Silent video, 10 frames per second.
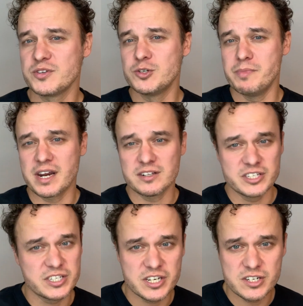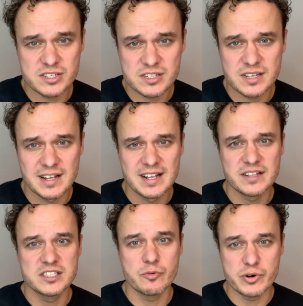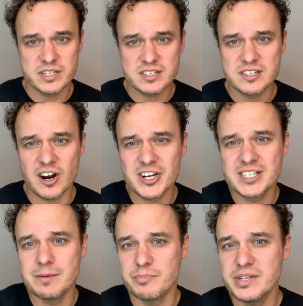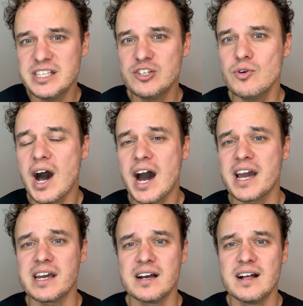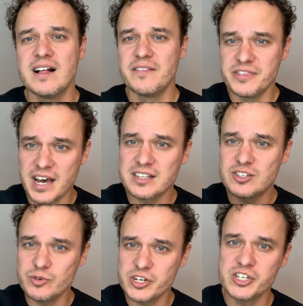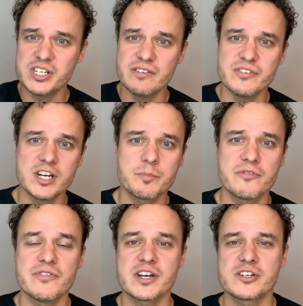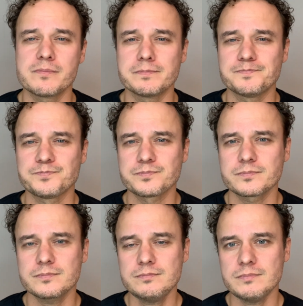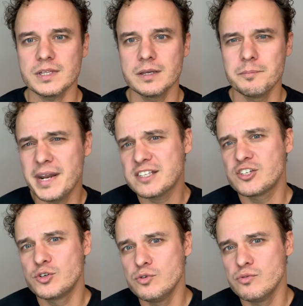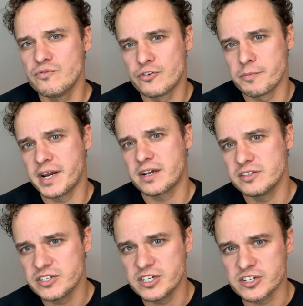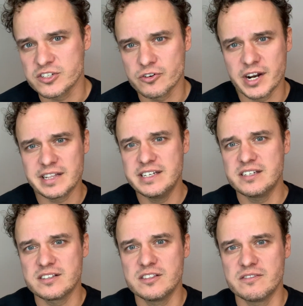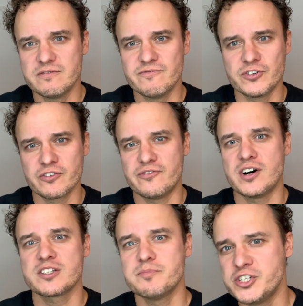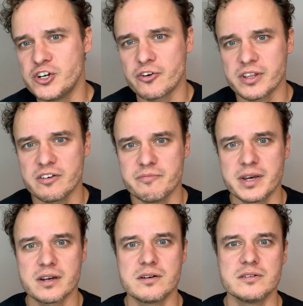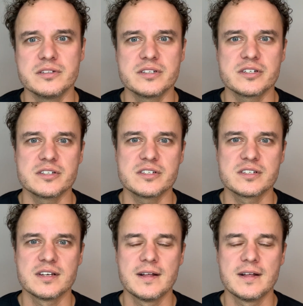to medical decisions, the risks are simply too high not to achieve near perfection. But that's true for medical decisions, or at least for the vast majority of medical decisions.